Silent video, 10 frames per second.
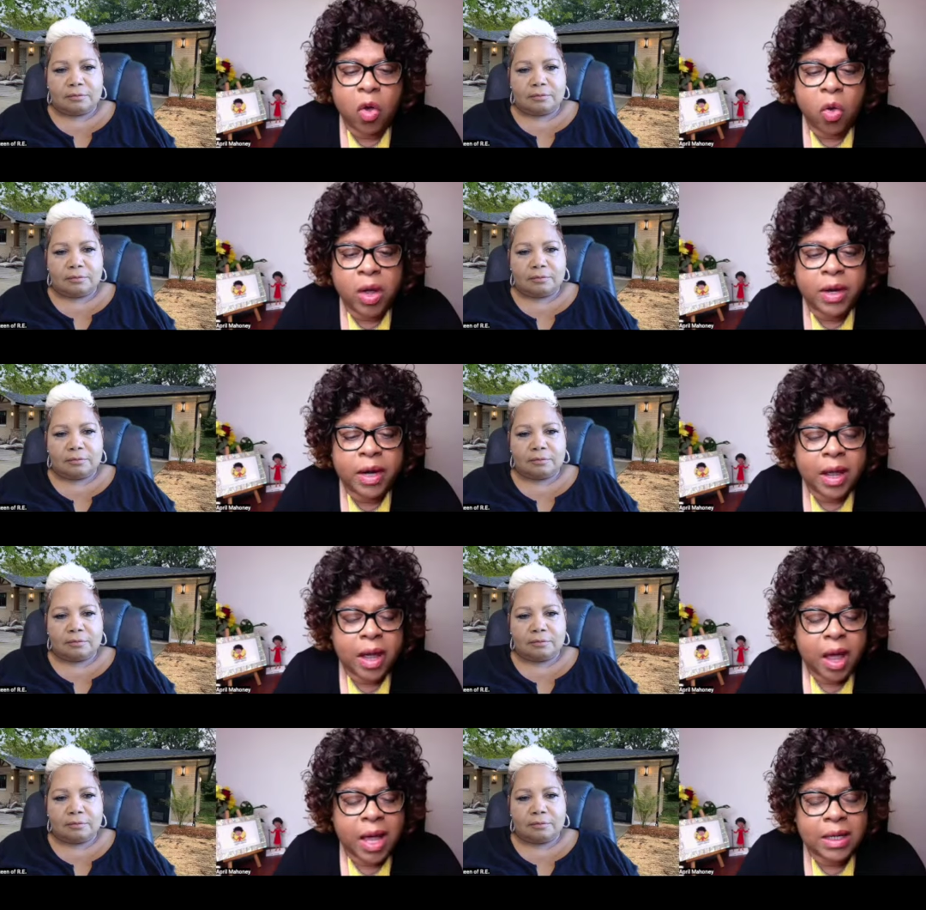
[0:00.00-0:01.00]
Speaker 1: on
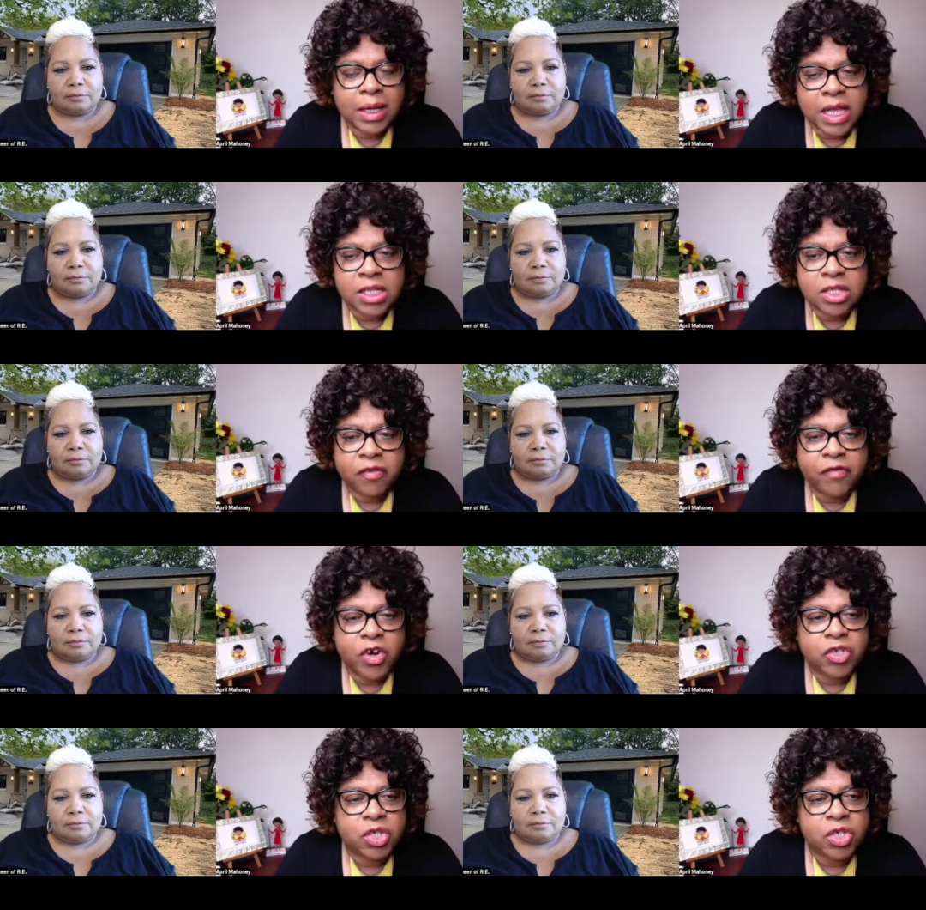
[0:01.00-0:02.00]
a lease
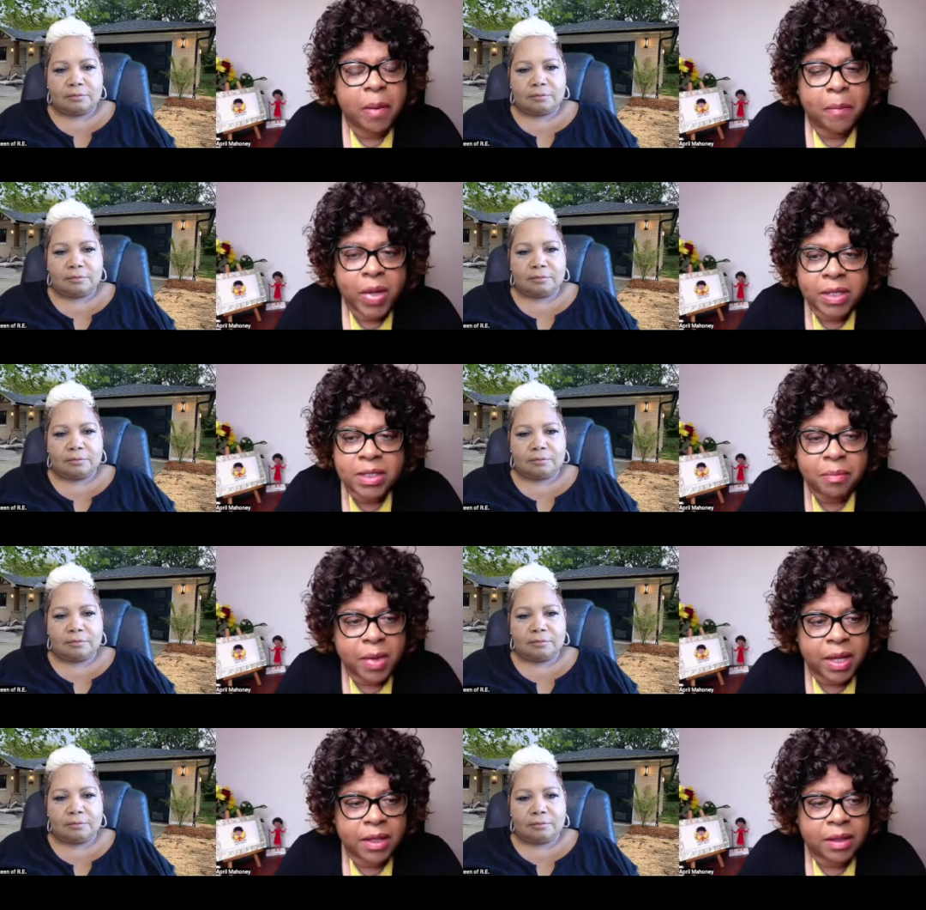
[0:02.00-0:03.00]
versus a month to
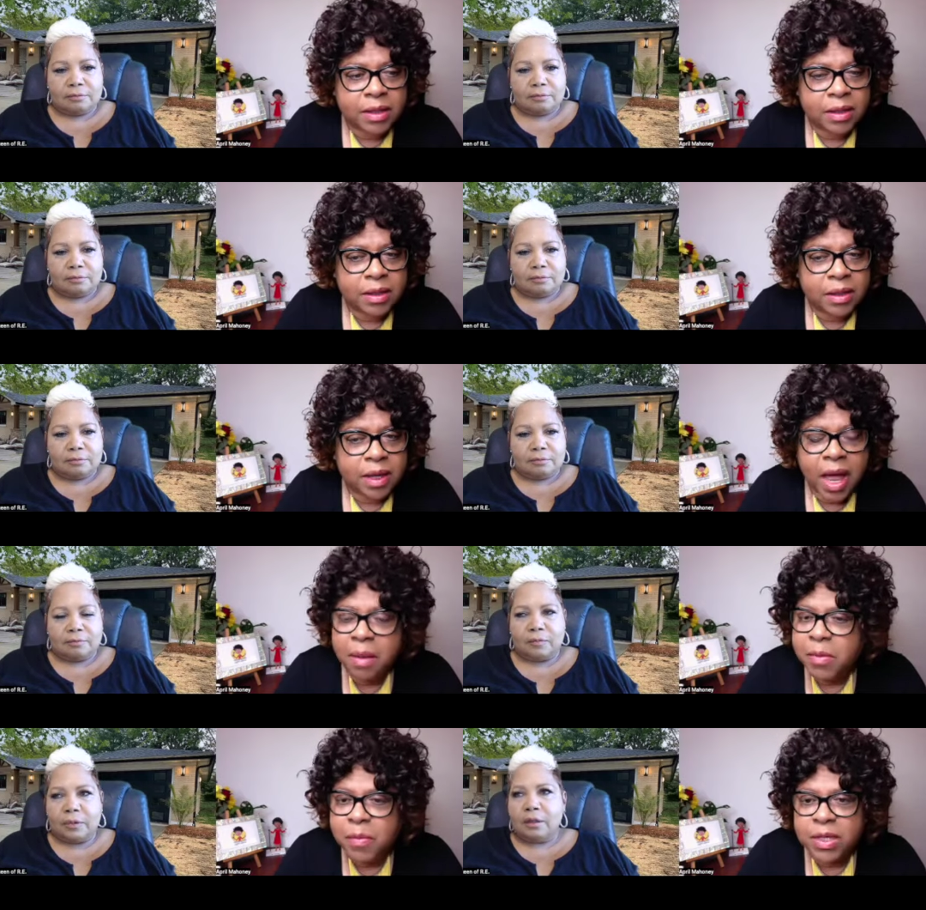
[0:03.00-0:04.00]
month.
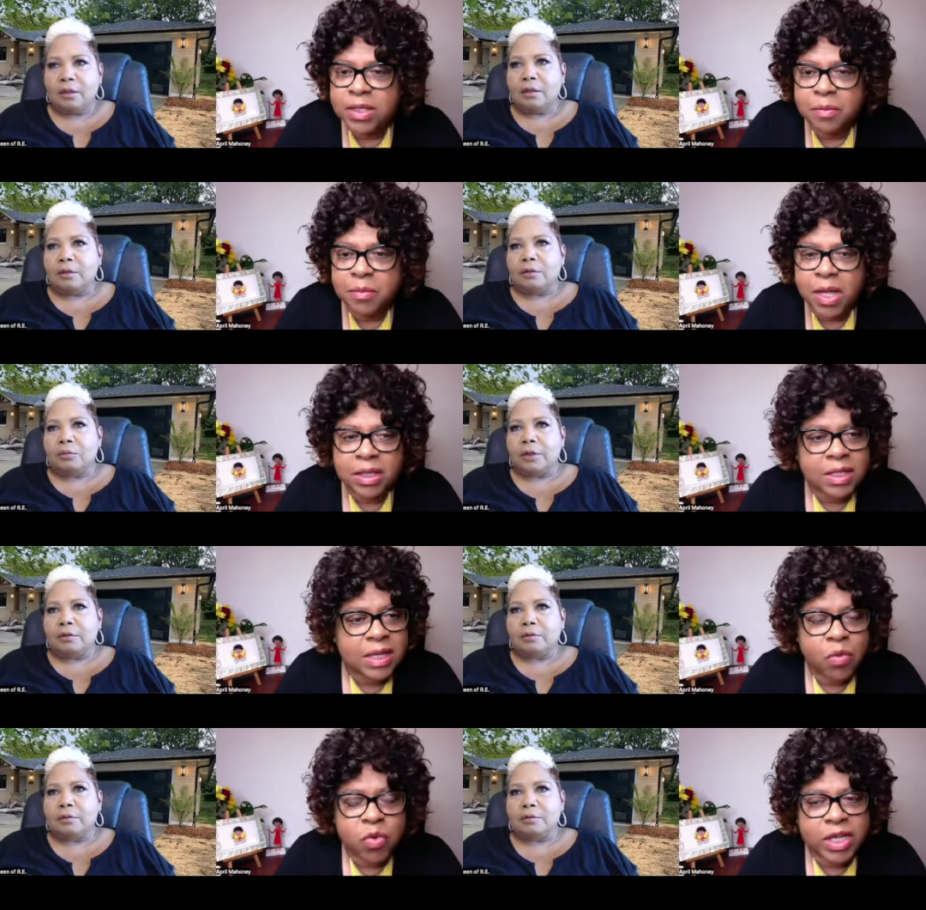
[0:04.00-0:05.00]
I'm a month to month because
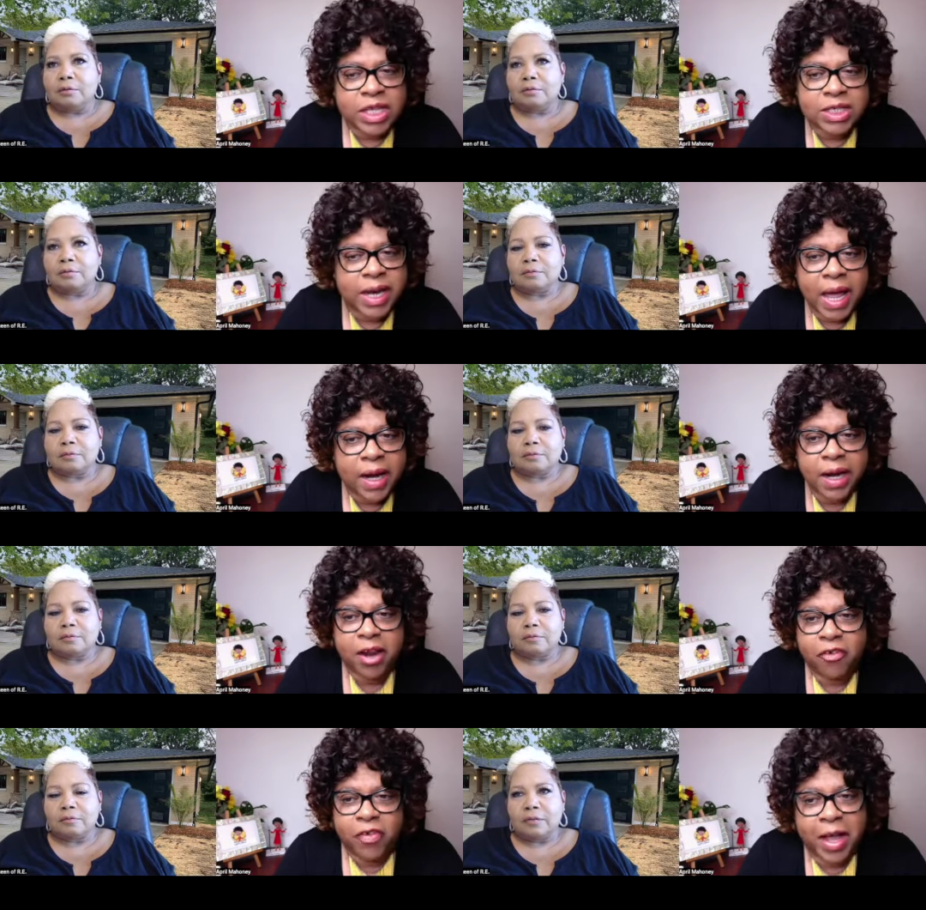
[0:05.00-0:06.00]
I want to get you out
Speaker 2: of
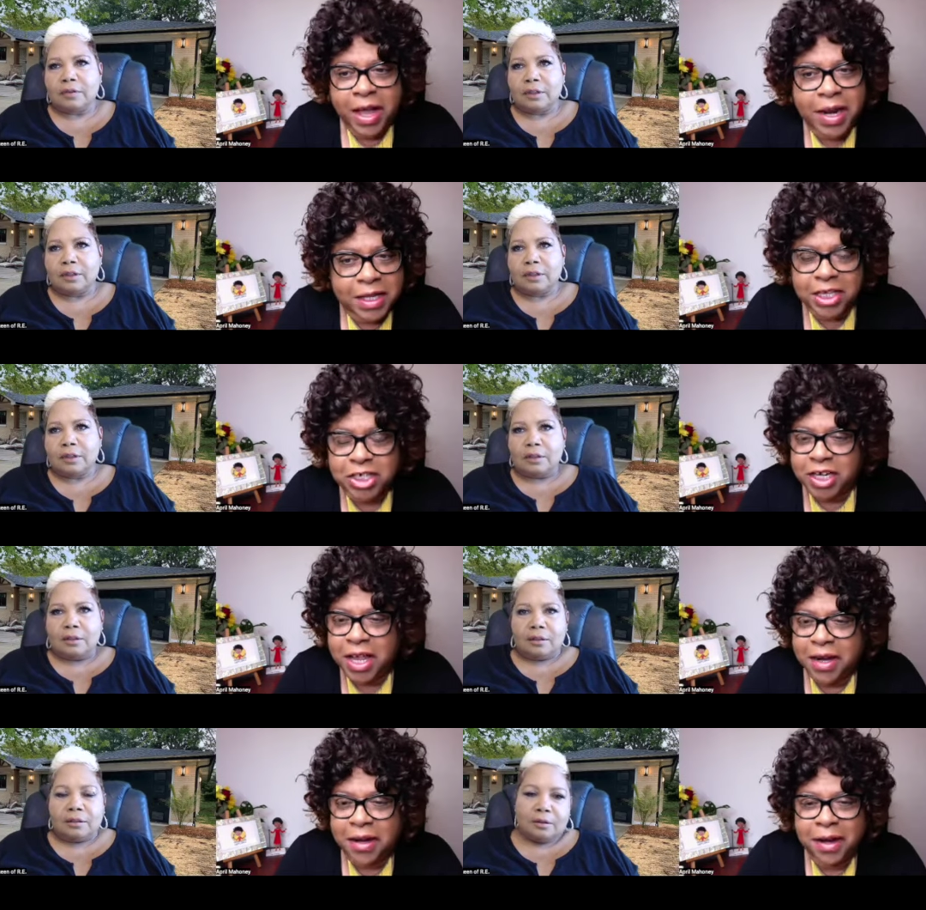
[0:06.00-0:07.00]
here if I got to get you
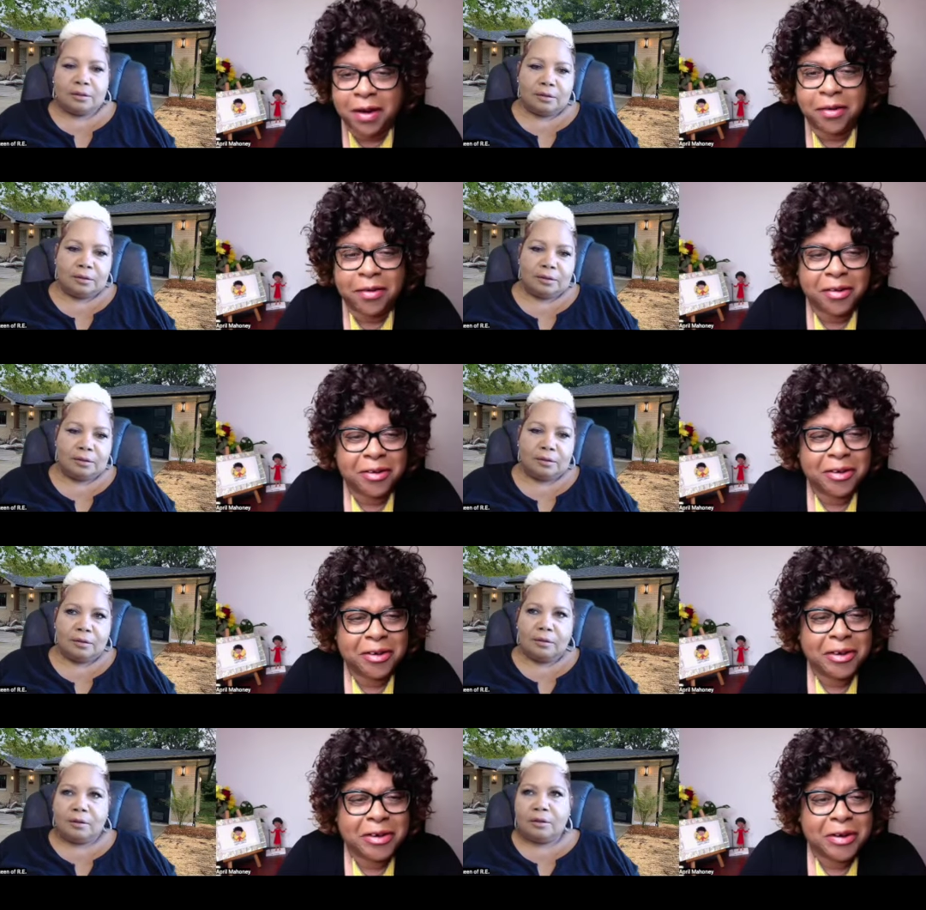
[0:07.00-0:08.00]
out of there.
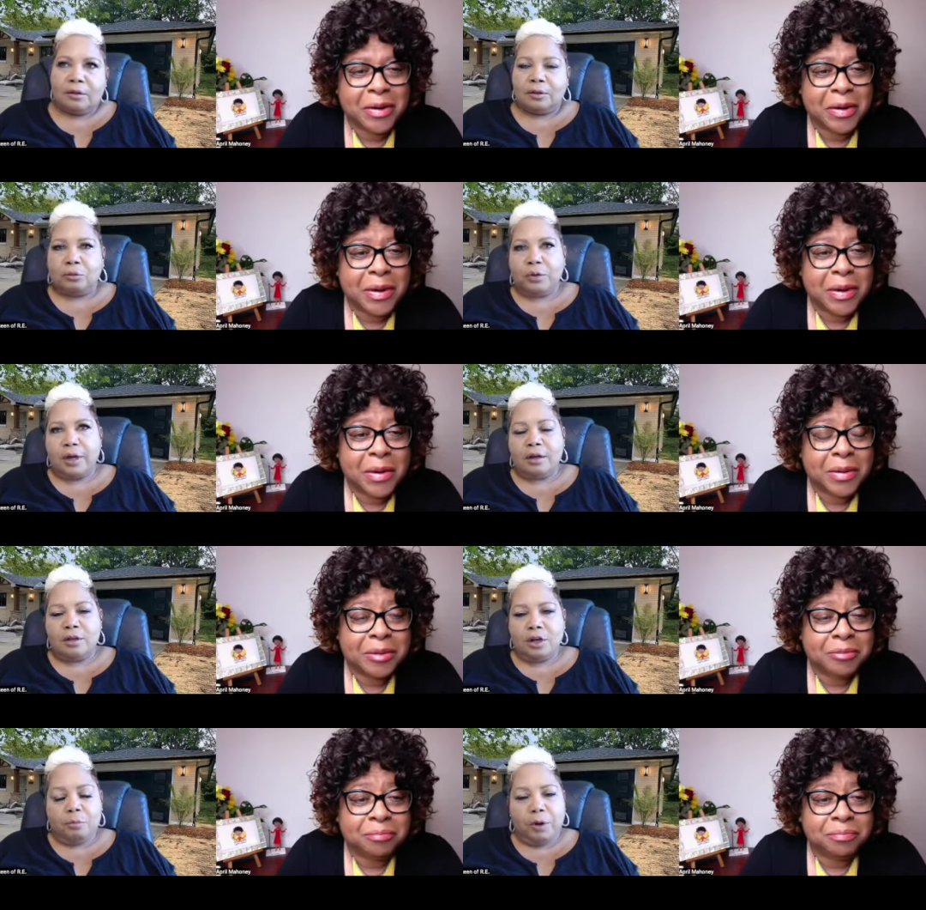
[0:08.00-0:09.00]
Well, you
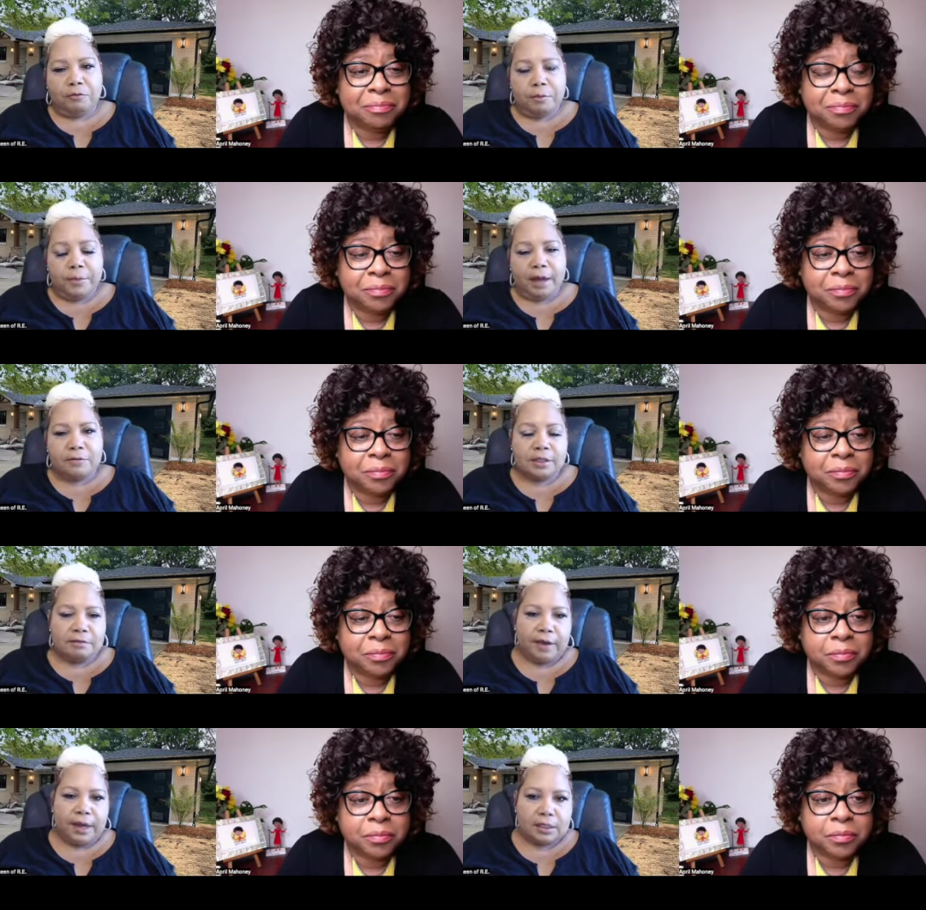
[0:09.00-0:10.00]
know, both of them have its
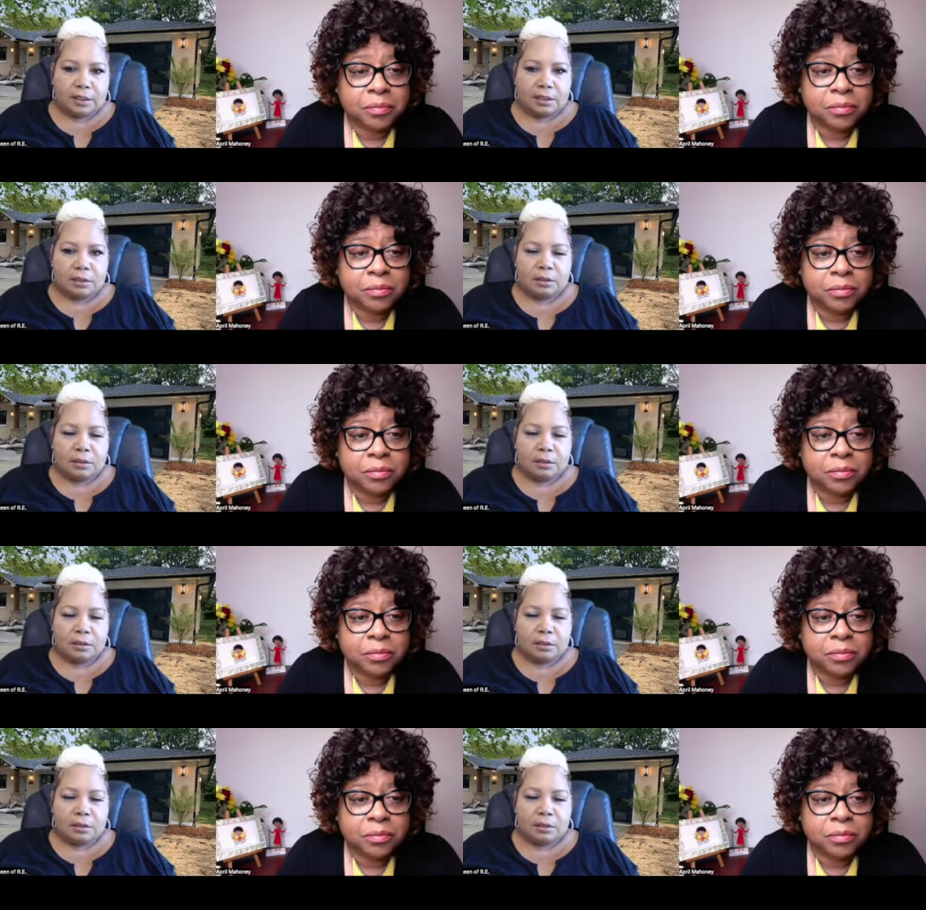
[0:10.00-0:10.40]
advantages.